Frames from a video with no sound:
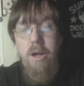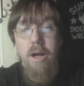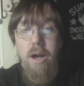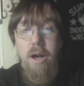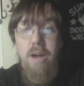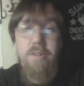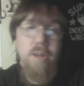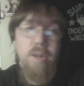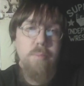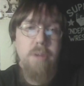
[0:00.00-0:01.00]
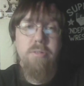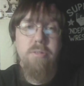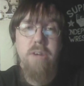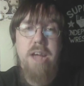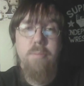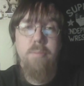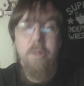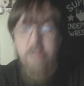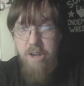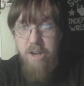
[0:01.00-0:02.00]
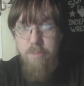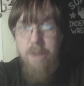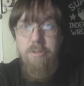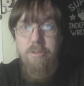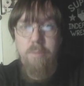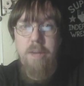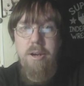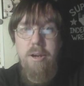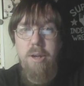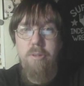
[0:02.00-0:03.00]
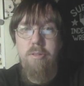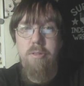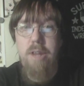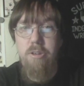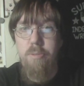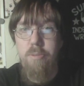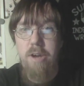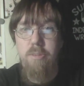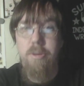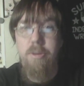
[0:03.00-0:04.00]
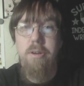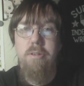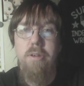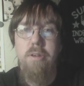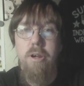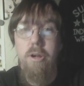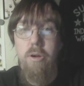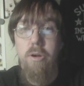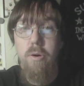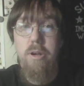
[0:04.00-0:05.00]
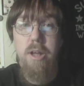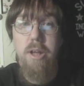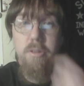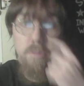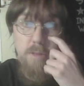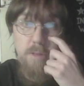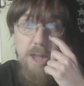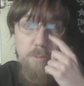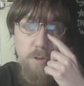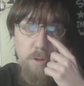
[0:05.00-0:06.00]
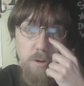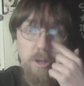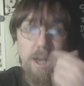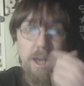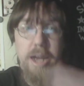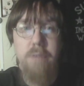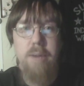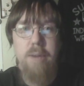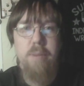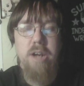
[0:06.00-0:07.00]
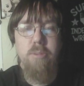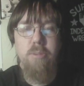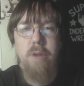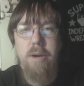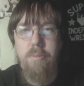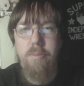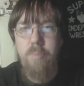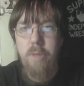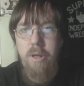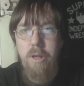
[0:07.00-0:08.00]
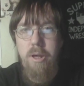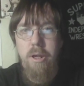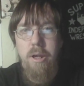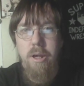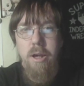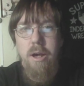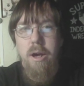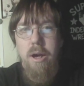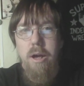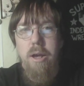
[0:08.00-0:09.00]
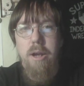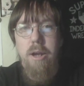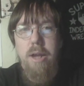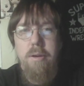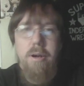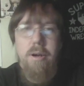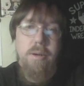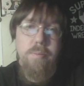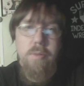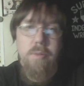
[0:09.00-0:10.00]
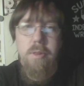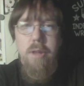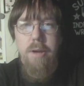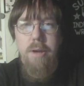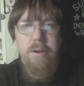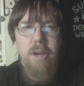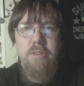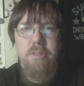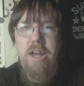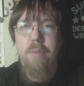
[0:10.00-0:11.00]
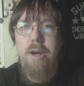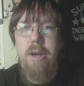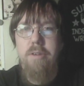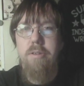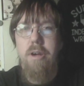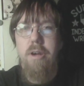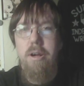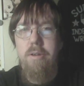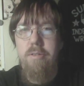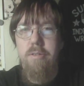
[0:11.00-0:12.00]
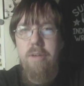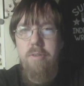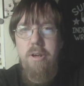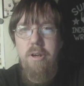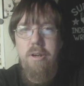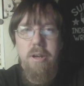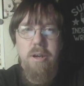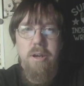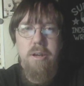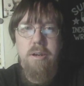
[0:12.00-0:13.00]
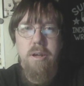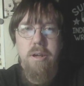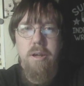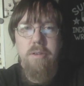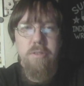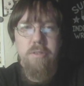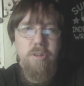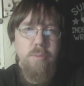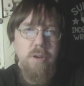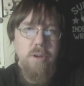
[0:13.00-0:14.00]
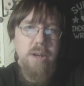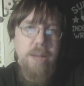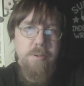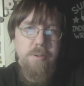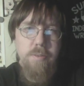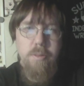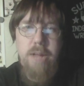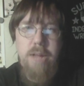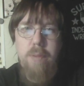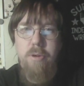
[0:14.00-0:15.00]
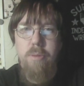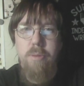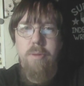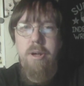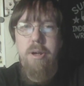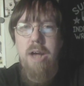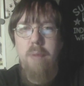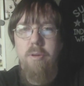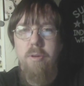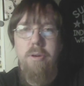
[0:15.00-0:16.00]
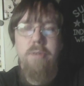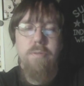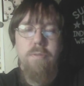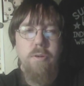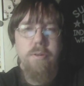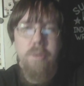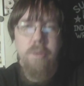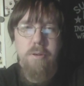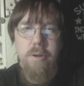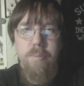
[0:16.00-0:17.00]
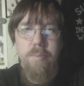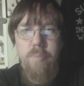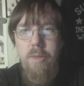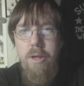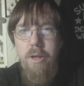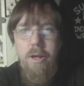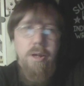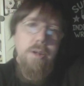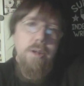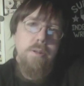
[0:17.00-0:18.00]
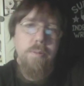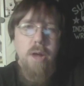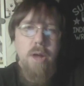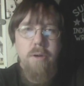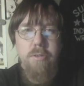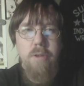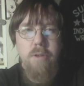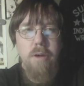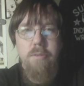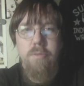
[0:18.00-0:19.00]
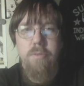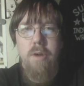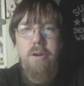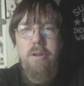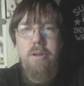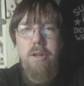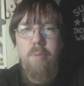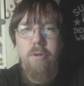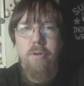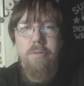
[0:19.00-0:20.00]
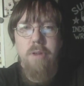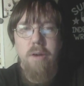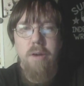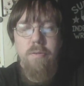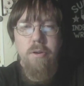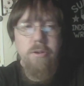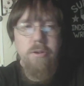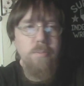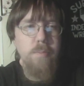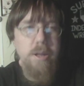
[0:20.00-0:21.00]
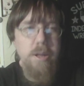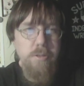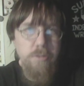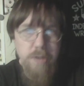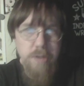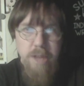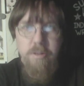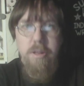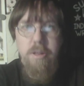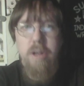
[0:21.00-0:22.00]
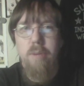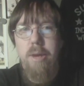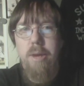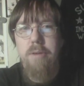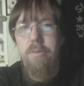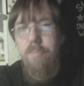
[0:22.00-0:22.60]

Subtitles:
Then Mustache Mountain made a nice surprise appearance, going against Dan Maloney and Rampage Brown. In a nice tag match, Seven hit and assisted Burning Hammer from the top rope on Maloney for the victory. All was fun, and all four men shook hands at the end of the match.